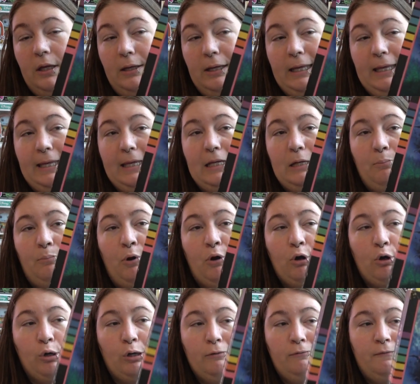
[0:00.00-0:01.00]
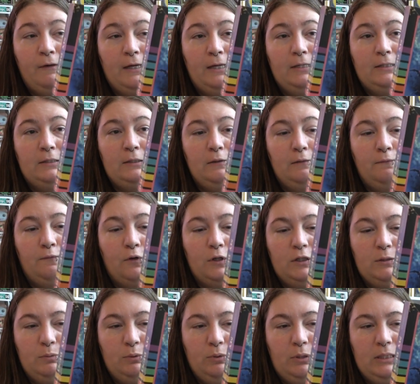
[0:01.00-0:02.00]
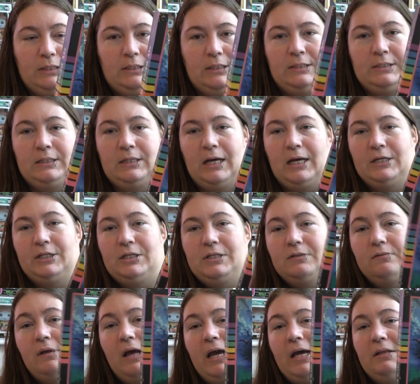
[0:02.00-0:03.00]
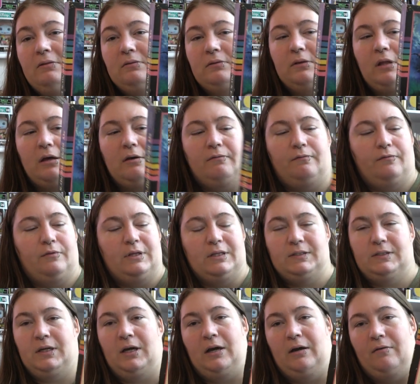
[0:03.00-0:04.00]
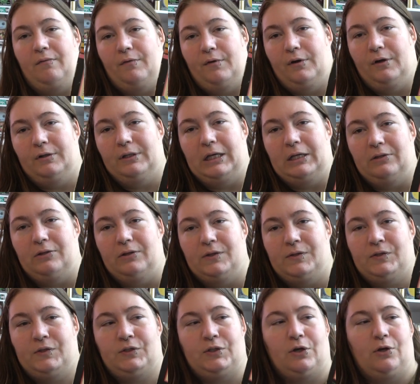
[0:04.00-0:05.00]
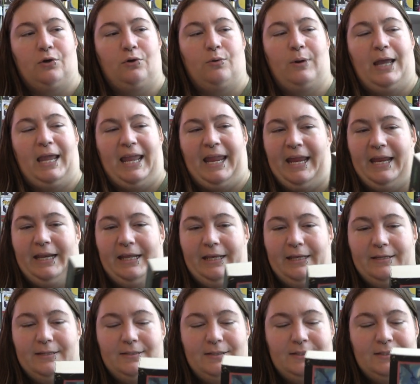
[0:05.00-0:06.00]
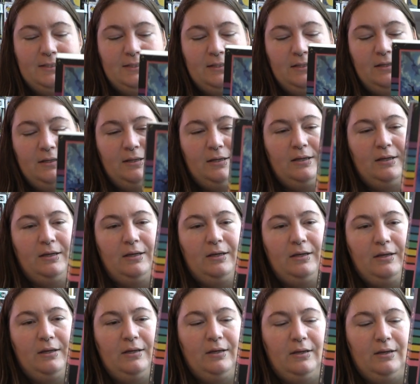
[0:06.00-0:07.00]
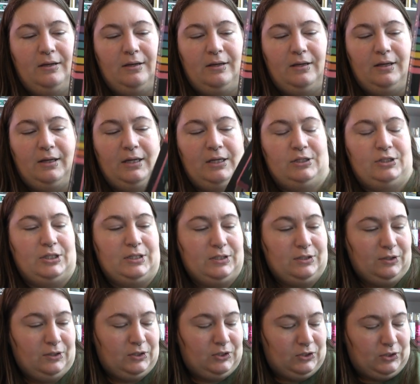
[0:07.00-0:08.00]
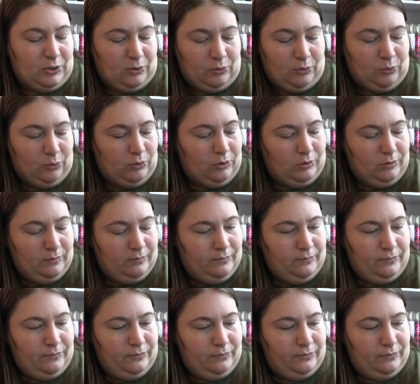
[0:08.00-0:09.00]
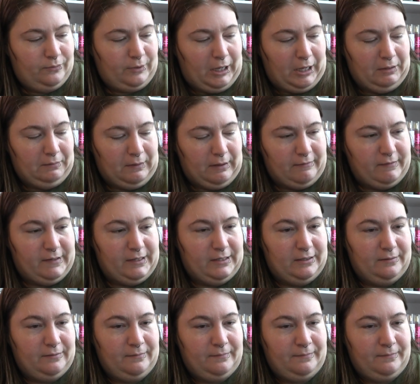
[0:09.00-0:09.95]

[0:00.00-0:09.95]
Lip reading: And perfect for spooky season. I love this cover that looks so 80s. It just looks so cool. I love it.